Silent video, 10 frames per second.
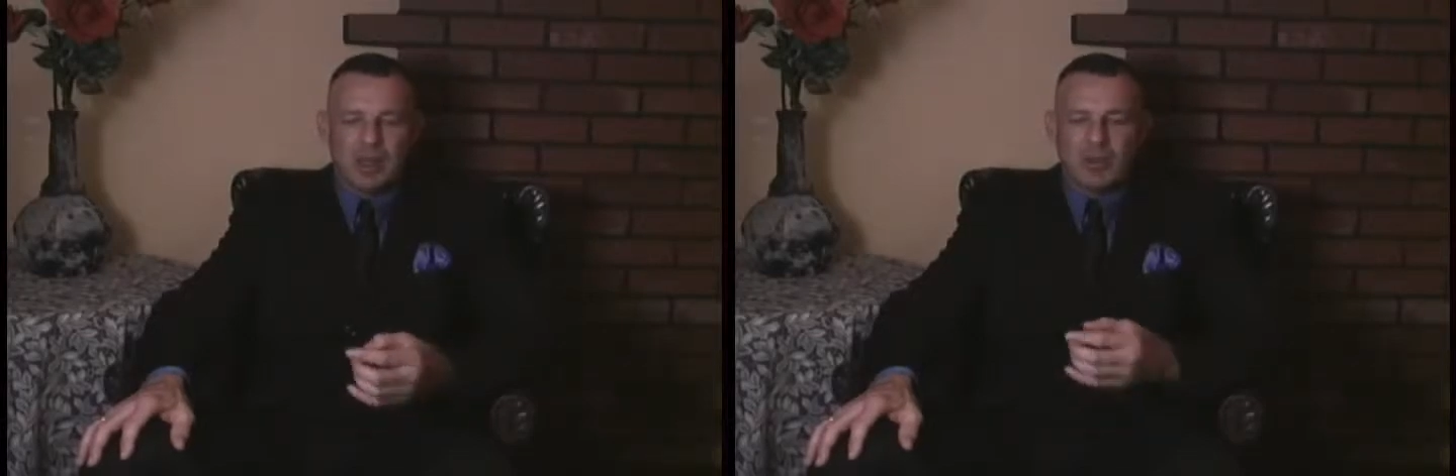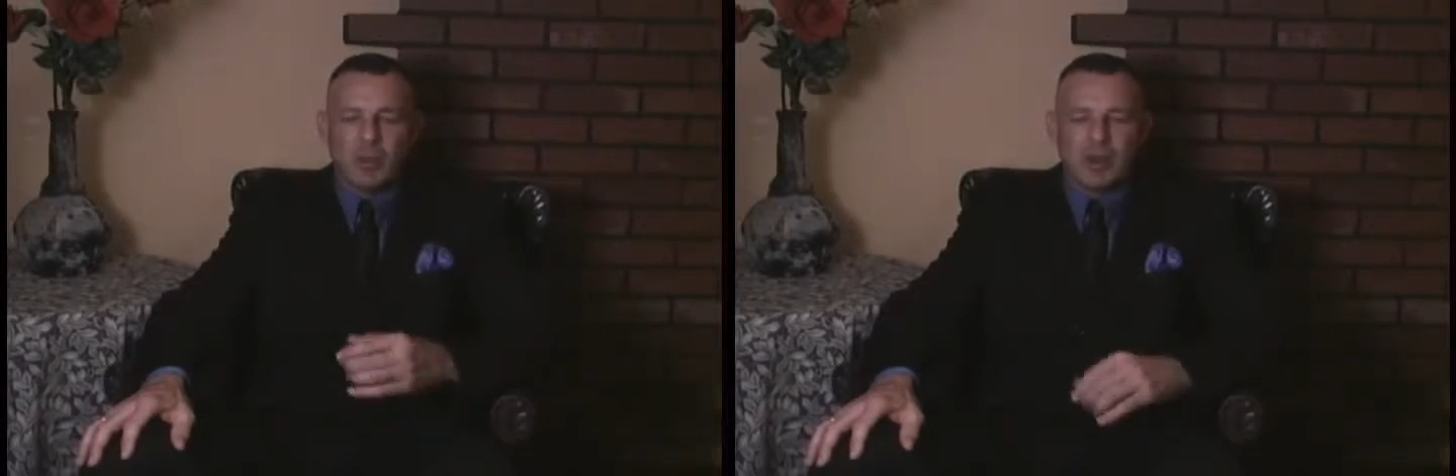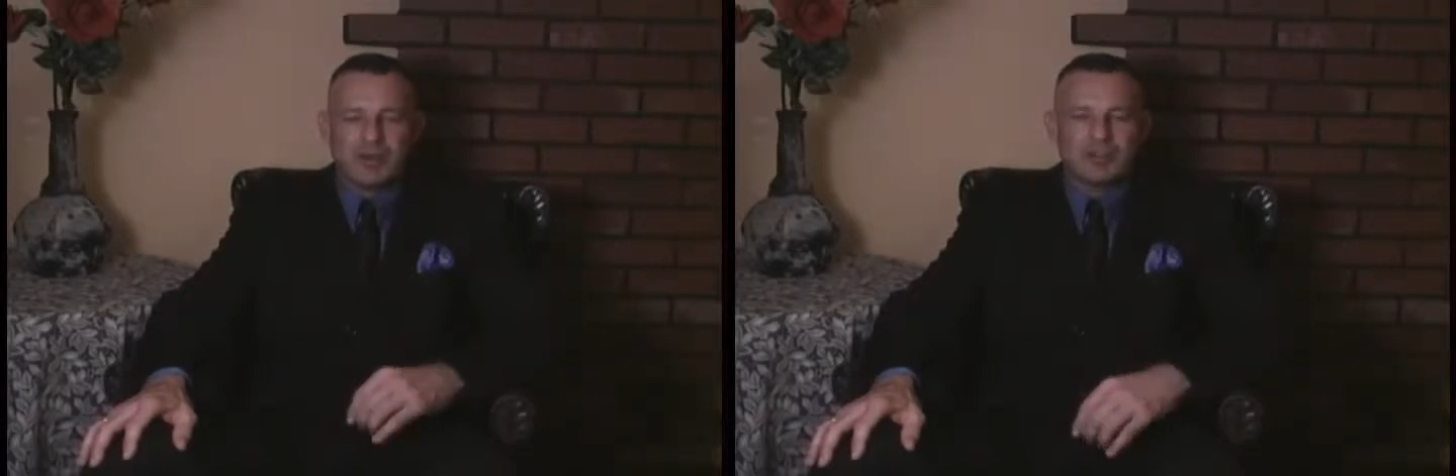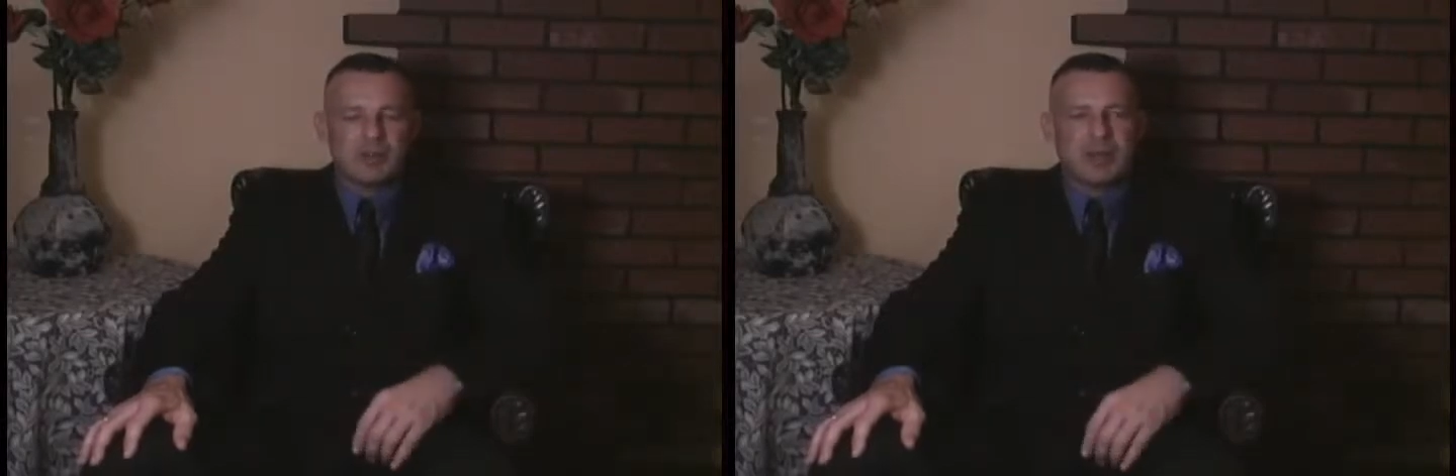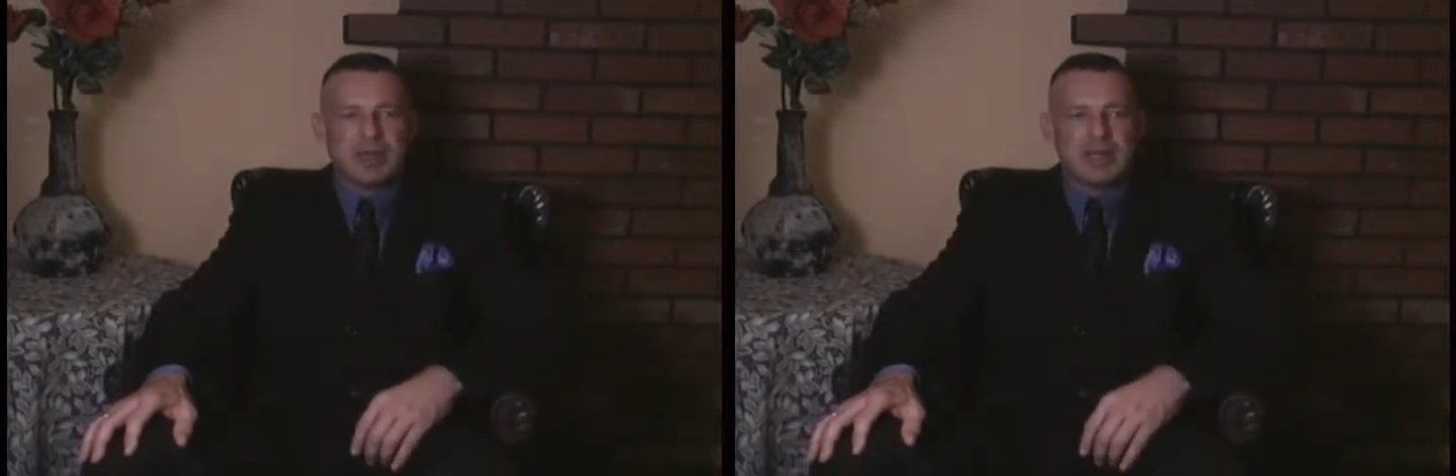What if
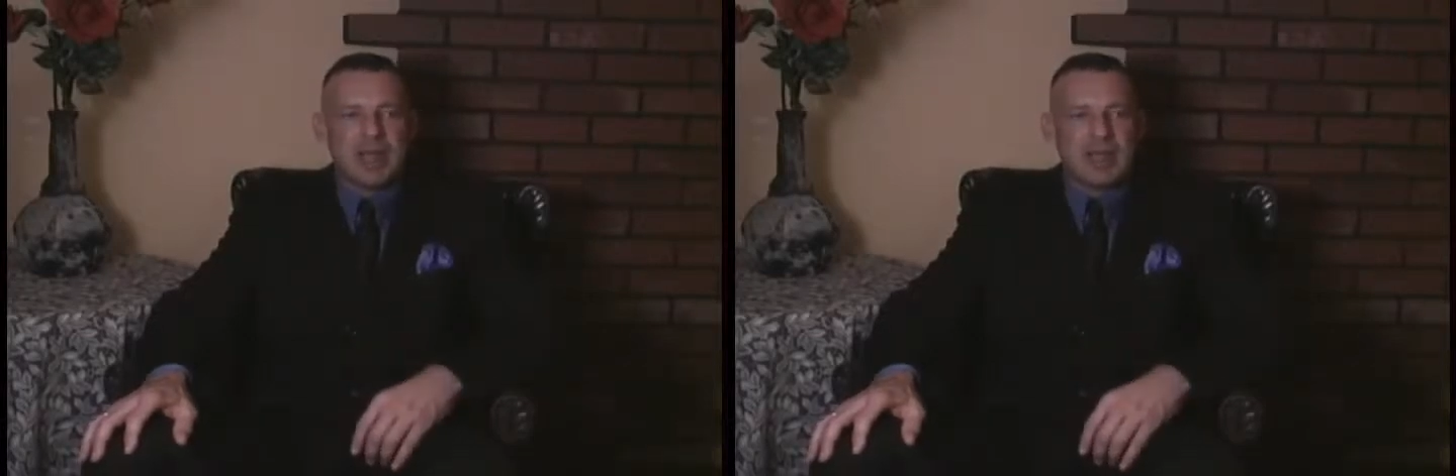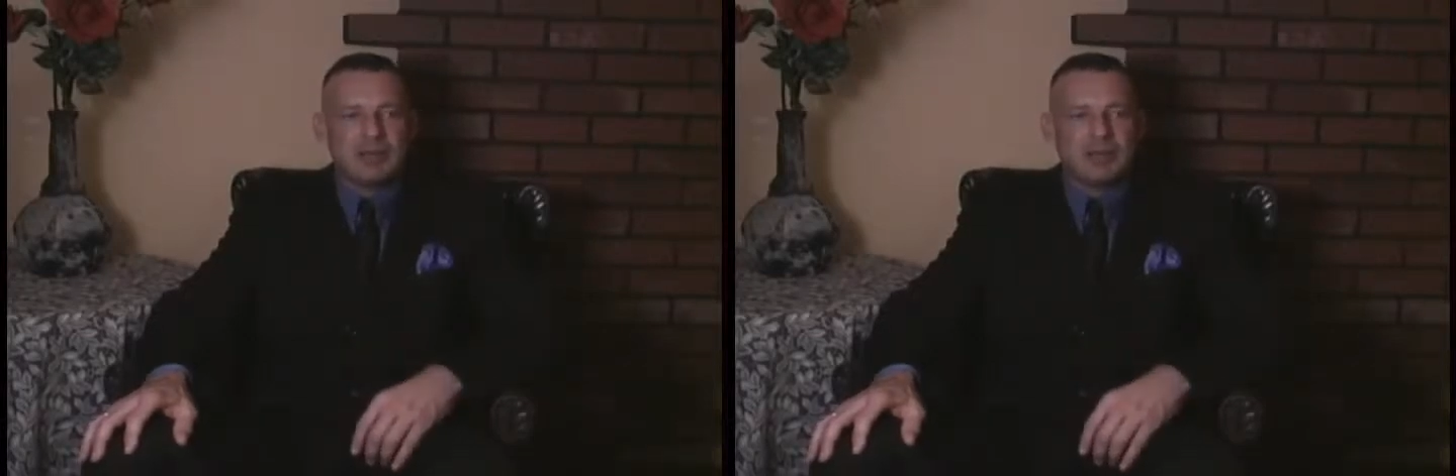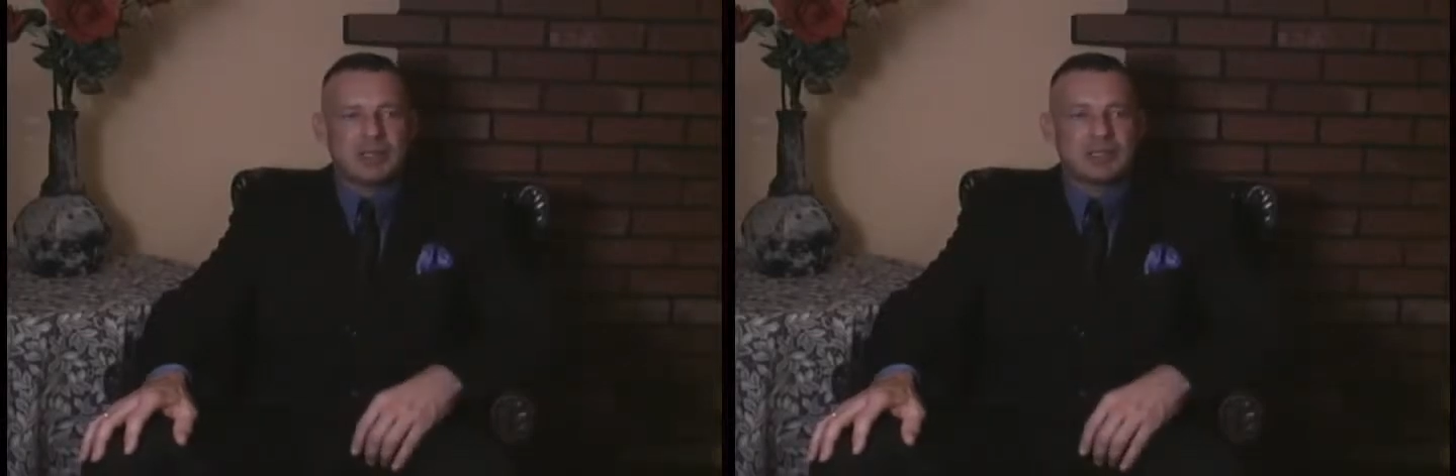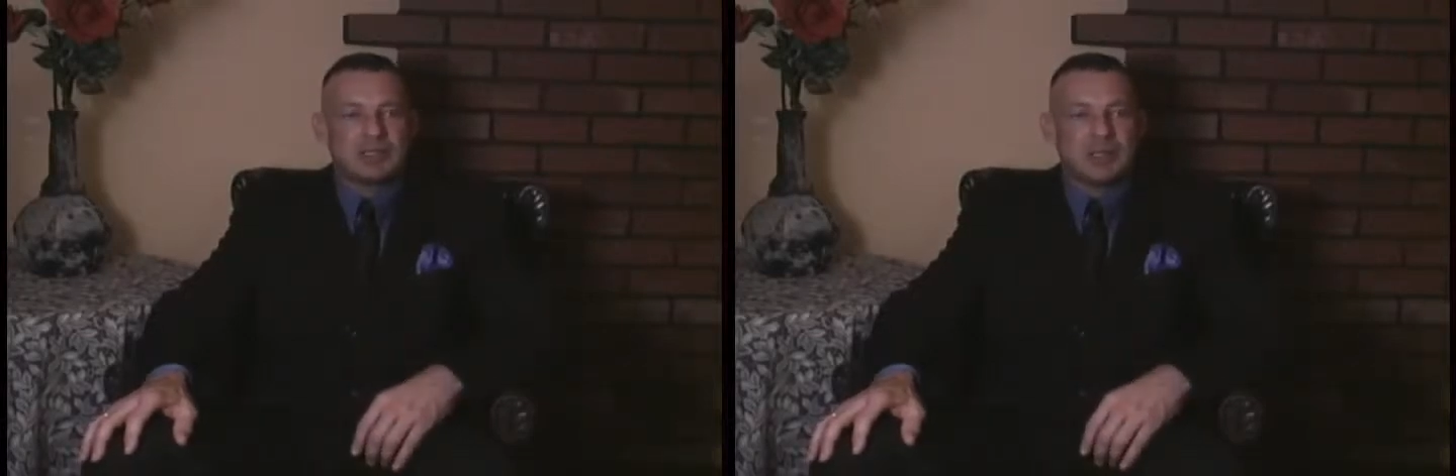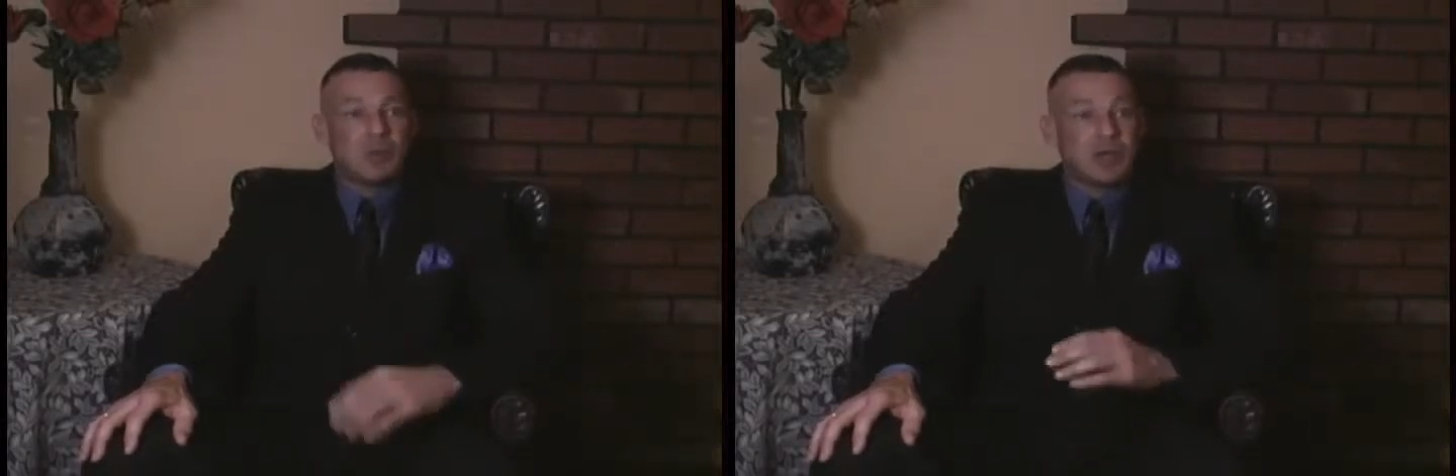somebody came to us and
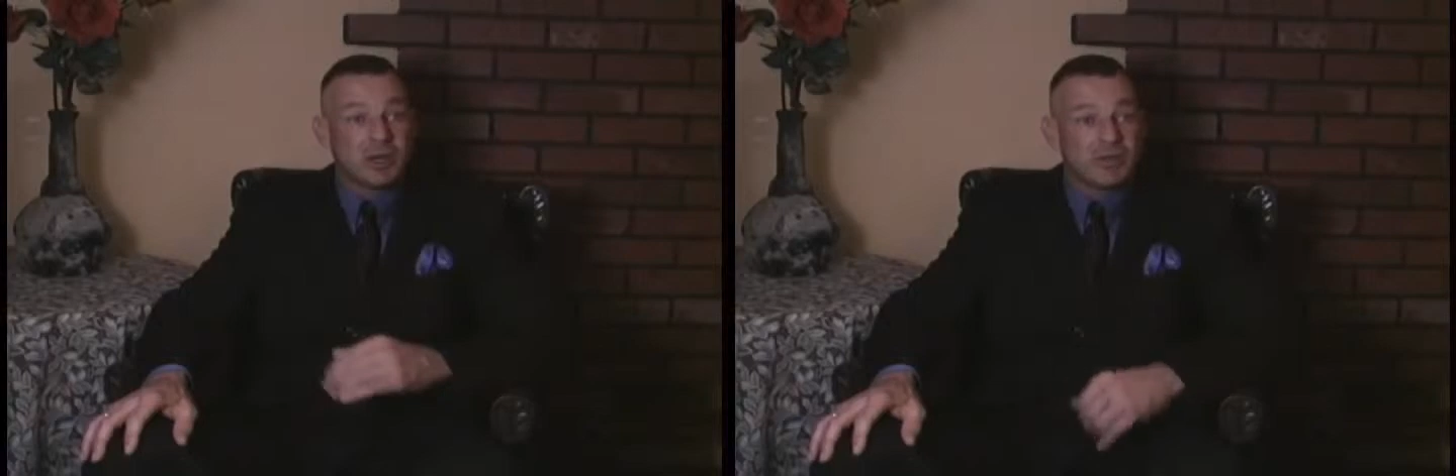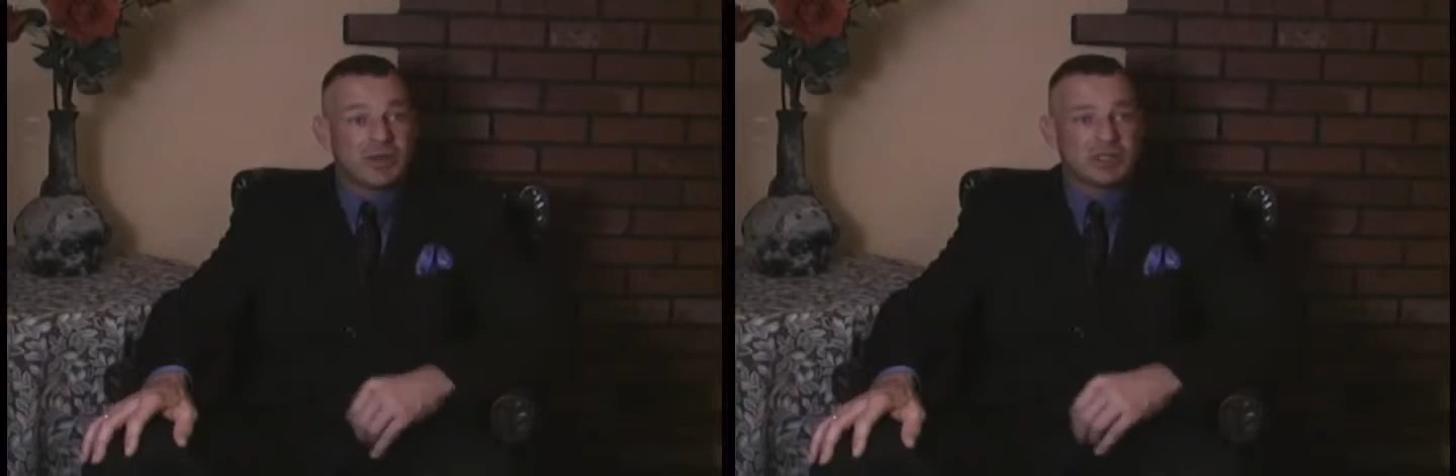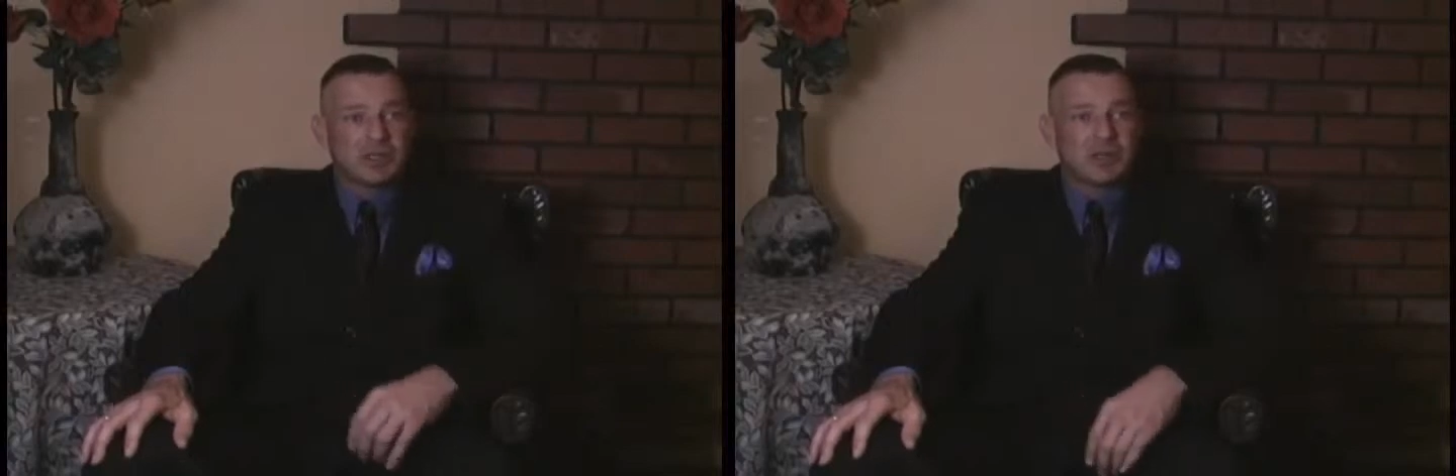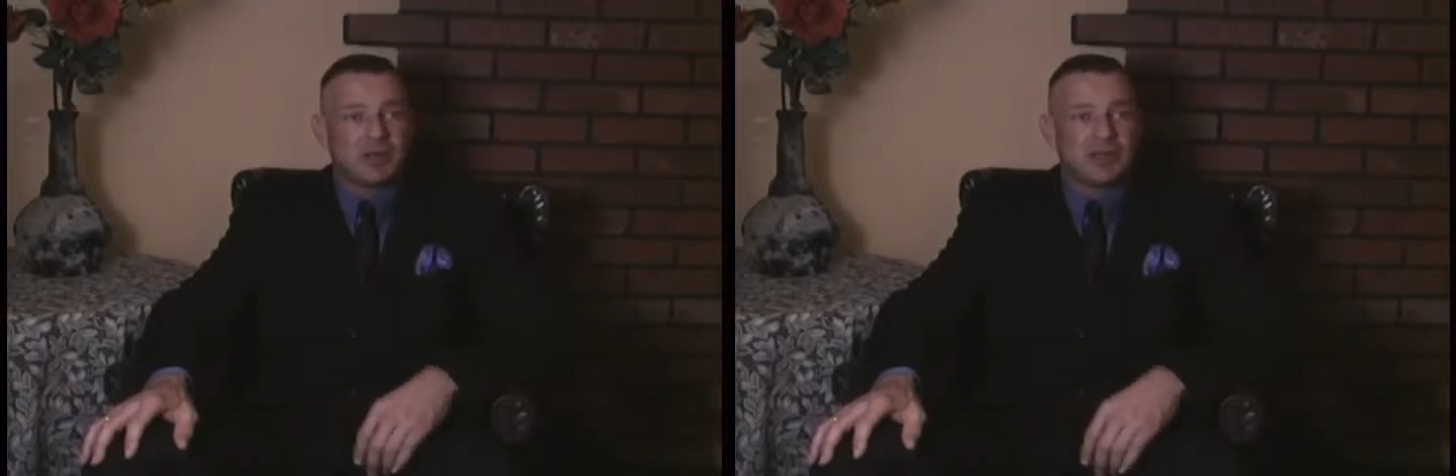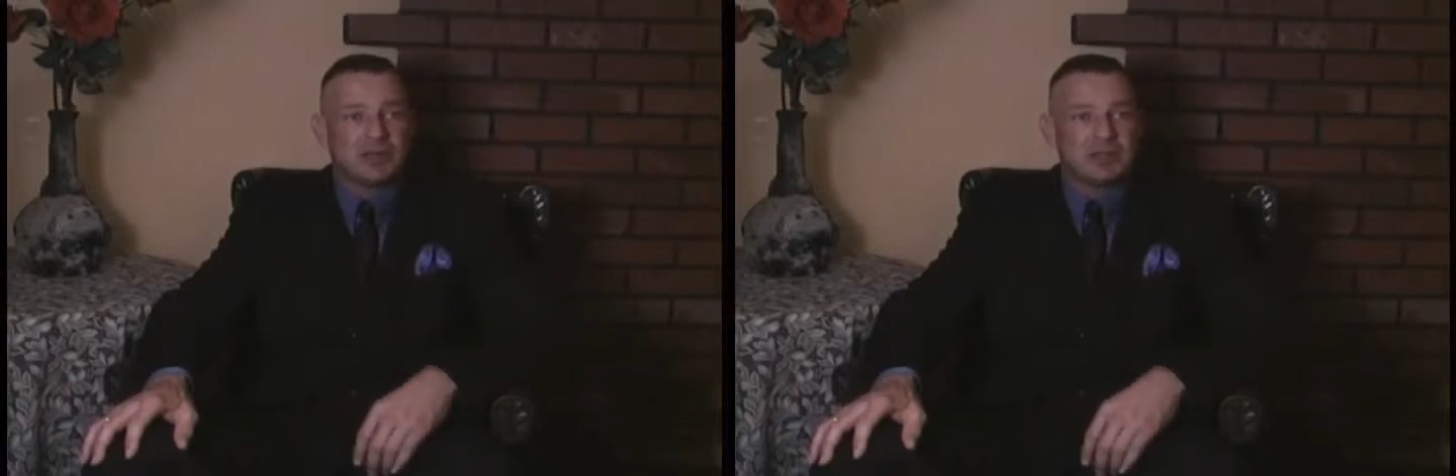said, "We're going to fix all
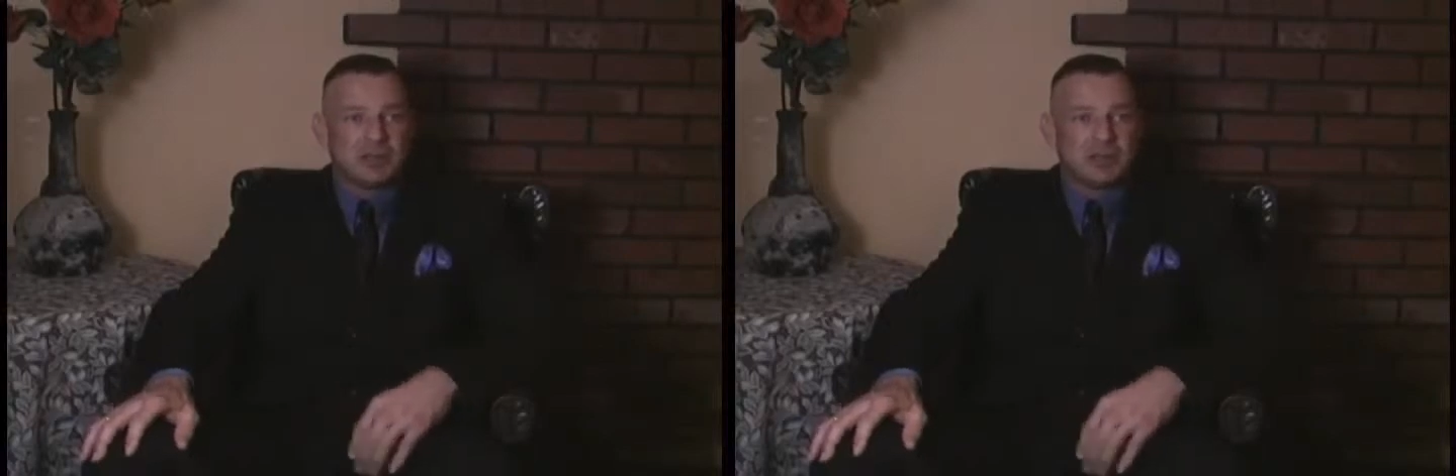of these"?